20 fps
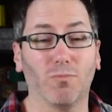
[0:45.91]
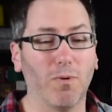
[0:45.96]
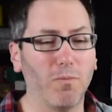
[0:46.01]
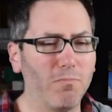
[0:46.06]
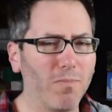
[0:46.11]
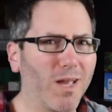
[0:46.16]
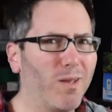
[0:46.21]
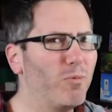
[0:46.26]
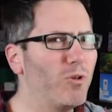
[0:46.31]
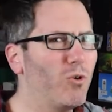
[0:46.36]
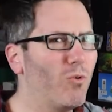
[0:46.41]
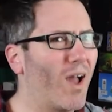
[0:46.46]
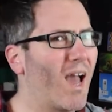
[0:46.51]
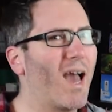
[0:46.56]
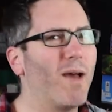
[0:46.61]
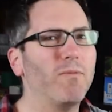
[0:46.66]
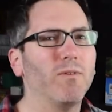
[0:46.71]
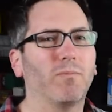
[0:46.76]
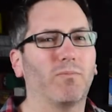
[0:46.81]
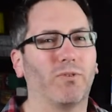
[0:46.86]
but maybe you
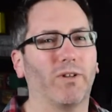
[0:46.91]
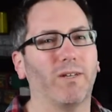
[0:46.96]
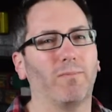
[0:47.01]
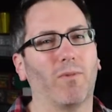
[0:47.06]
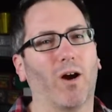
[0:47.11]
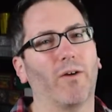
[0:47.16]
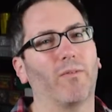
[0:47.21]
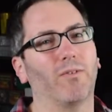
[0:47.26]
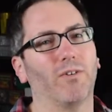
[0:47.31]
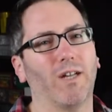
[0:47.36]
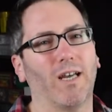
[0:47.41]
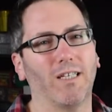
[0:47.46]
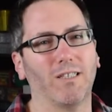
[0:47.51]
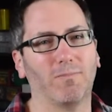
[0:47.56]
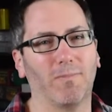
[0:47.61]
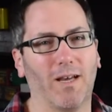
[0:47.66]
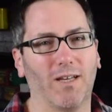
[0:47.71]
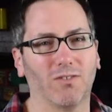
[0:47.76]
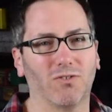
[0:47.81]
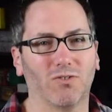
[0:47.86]
haven't played Marvel Dice
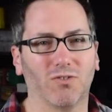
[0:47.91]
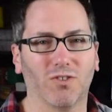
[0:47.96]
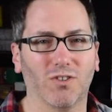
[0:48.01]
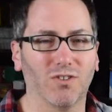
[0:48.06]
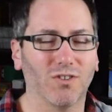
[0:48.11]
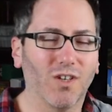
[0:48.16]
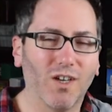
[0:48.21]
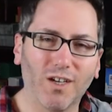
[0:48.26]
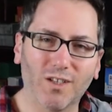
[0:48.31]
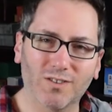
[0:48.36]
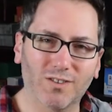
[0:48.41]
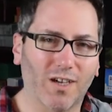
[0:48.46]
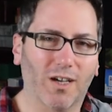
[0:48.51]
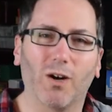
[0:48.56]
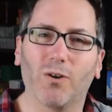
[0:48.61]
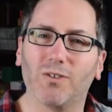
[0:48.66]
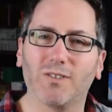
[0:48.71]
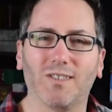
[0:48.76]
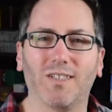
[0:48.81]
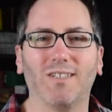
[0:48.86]
Masters because it's not
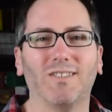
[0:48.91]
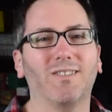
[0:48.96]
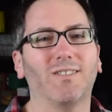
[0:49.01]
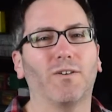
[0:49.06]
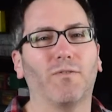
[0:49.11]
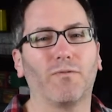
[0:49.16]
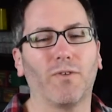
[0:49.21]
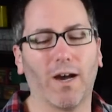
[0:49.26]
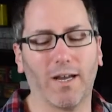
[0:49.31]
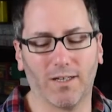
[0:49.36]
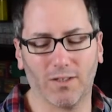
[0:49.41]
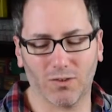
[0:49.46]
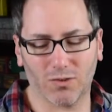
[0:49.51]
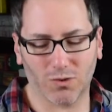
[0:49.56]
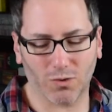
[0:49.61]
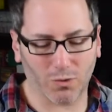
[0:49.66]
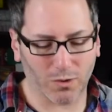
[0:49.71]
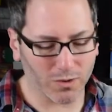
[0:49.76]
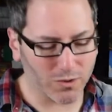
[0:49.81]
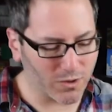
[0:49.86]
always easy to find in
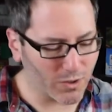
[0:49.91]
stores.